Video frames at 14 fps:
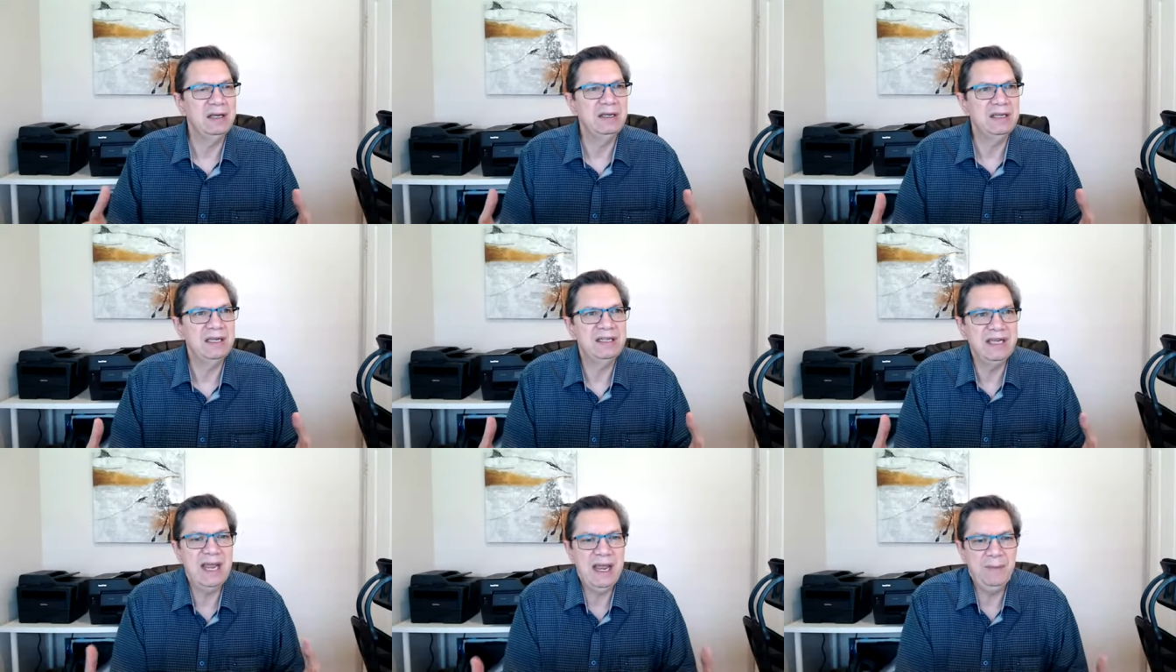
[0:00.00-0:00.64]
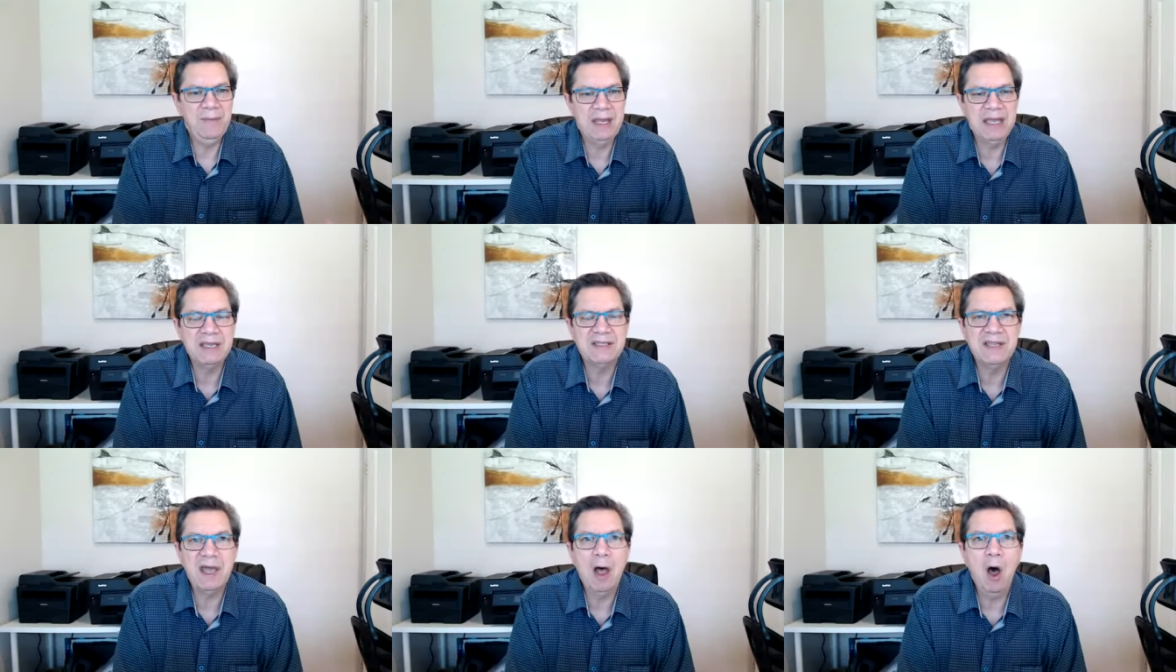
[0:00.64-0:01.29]
to say it
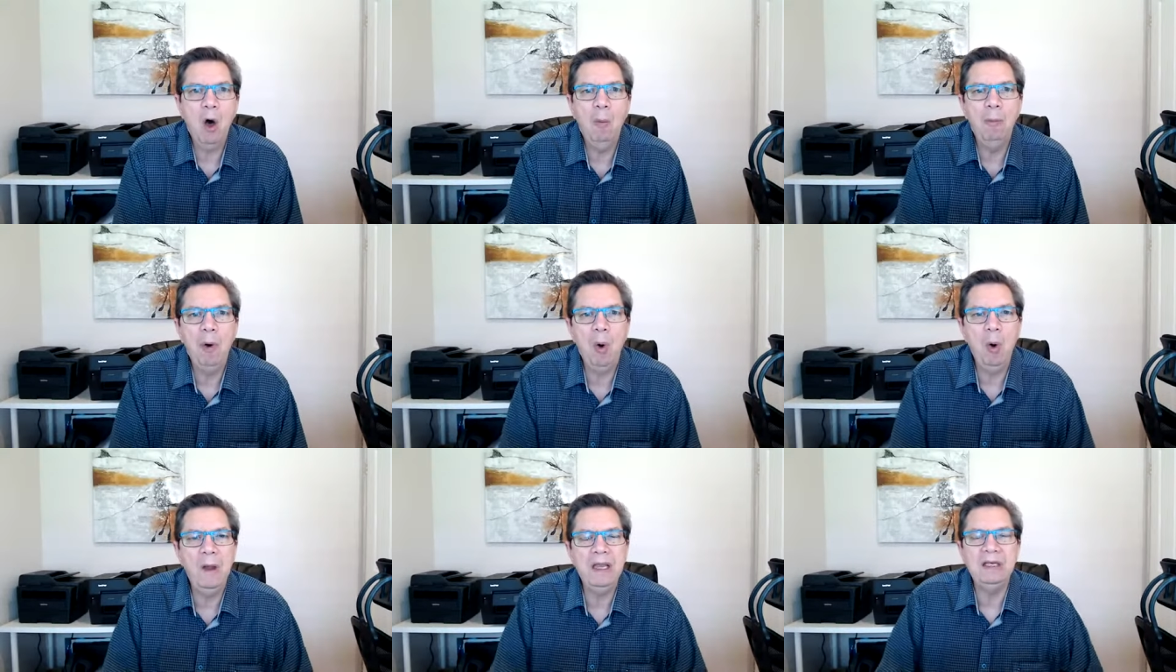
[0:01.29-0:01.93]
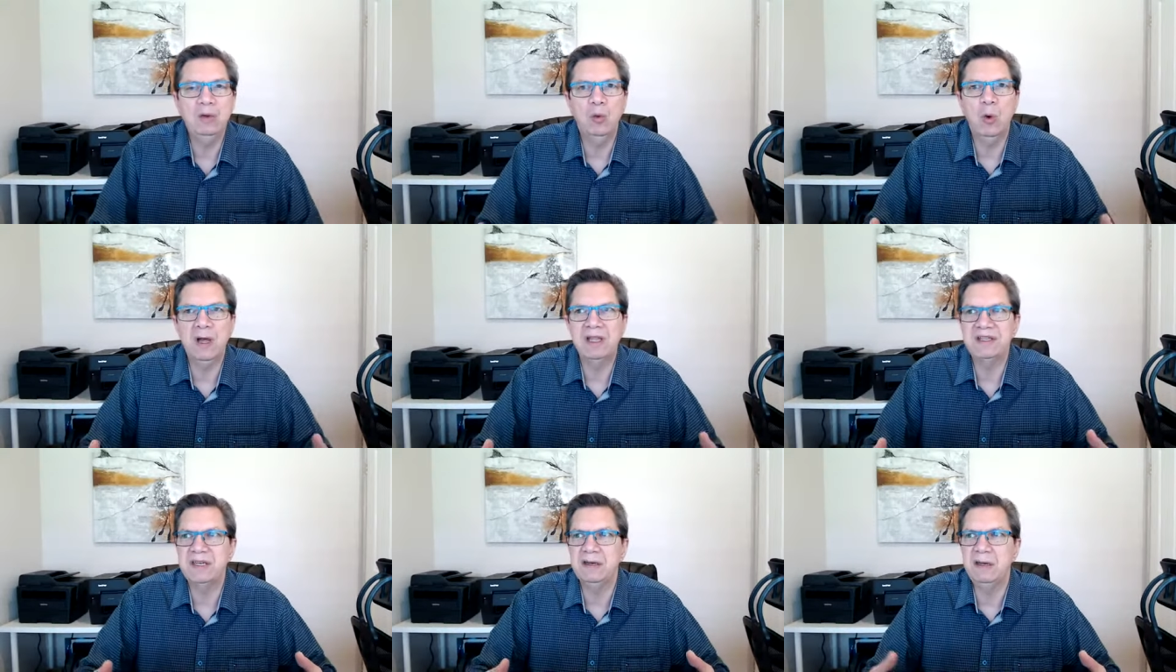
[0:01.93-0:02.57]
because the whole point
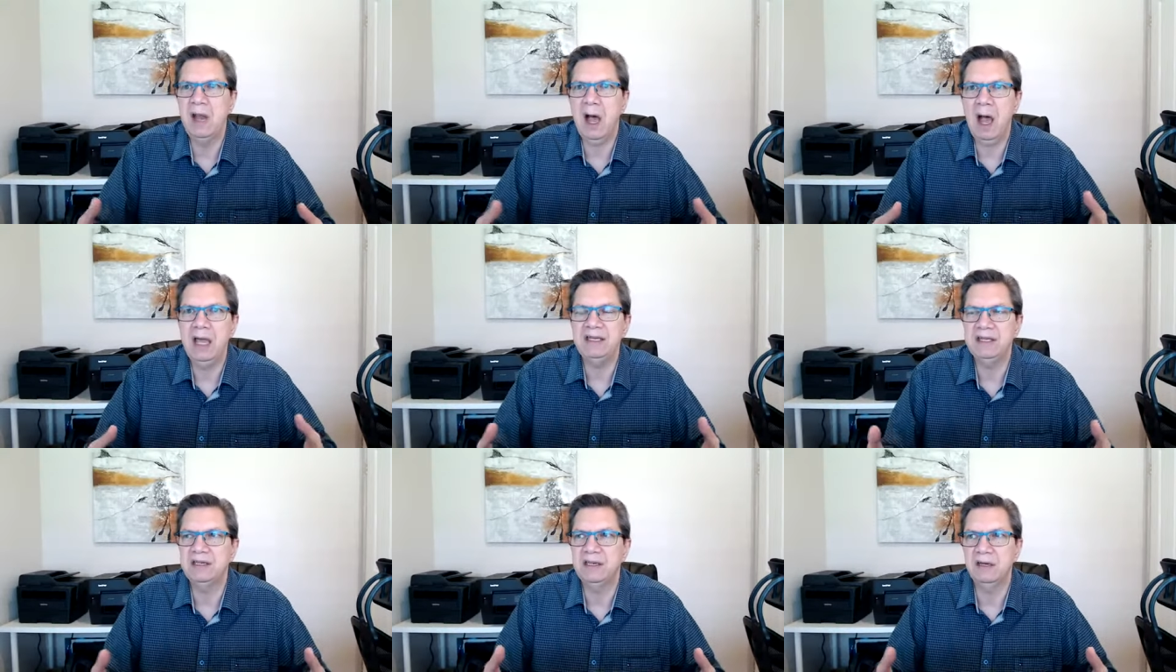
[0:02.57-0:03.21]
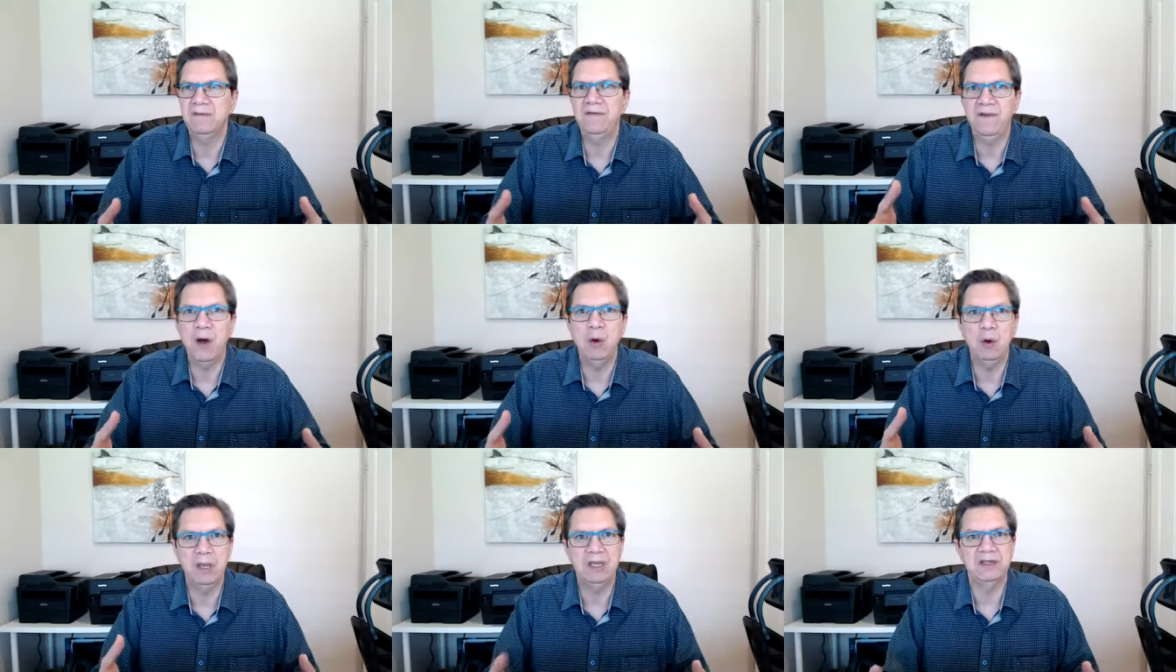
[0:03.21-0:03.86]
was not to
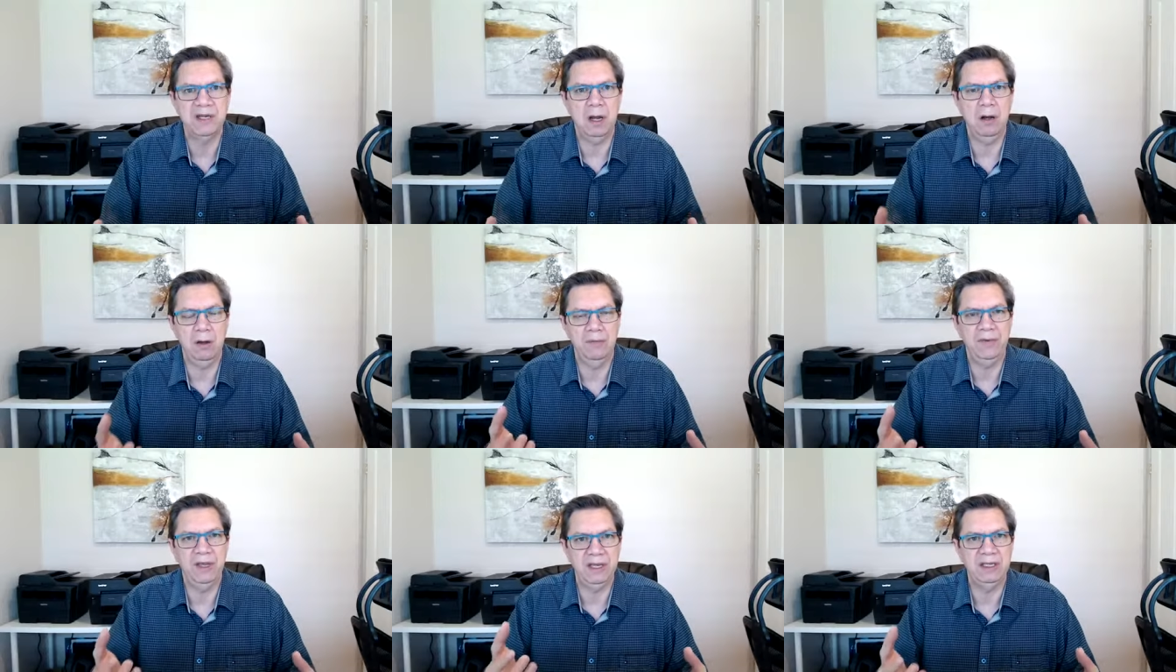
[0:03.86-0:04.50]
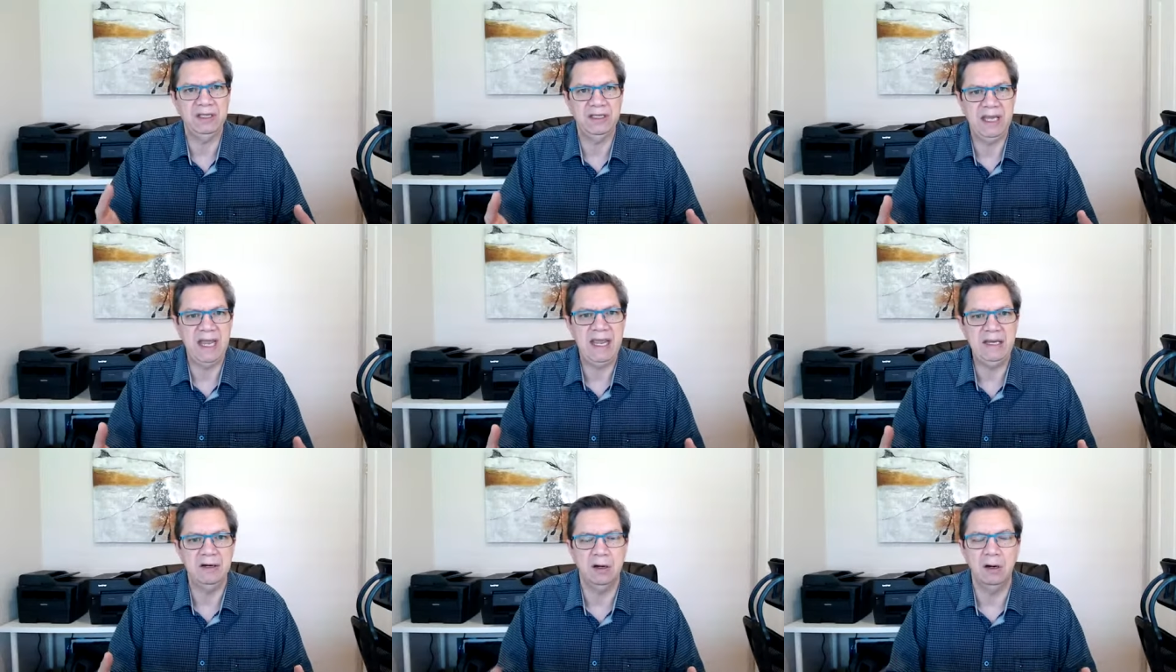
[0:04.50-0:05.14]
focus on the
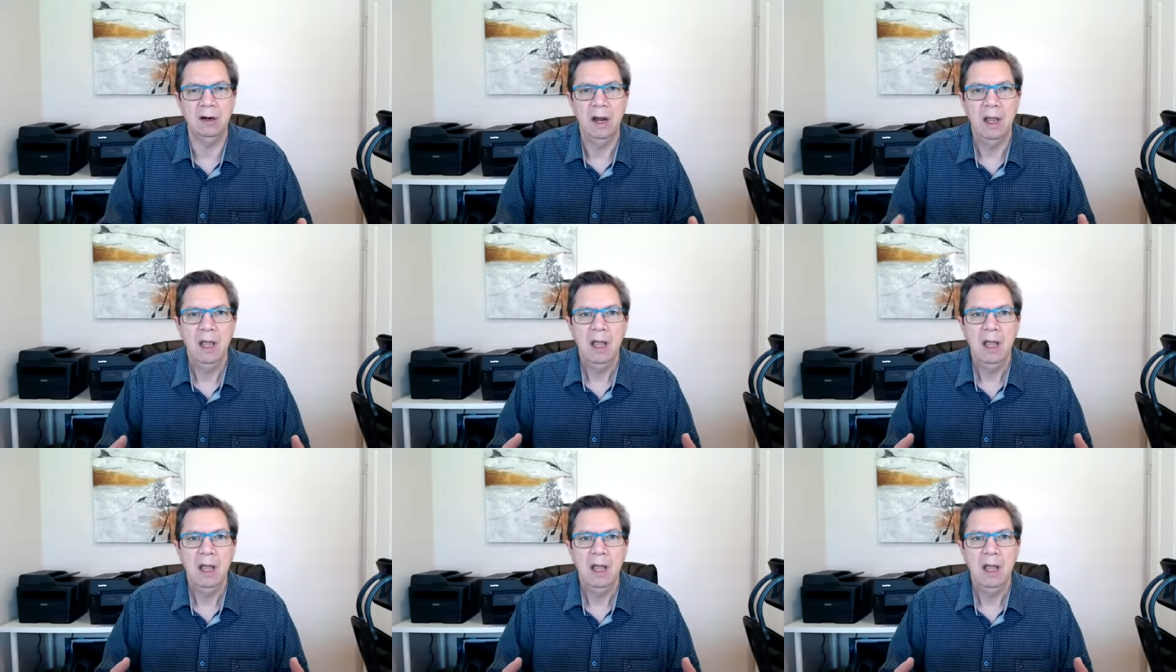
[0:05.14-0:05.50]
container,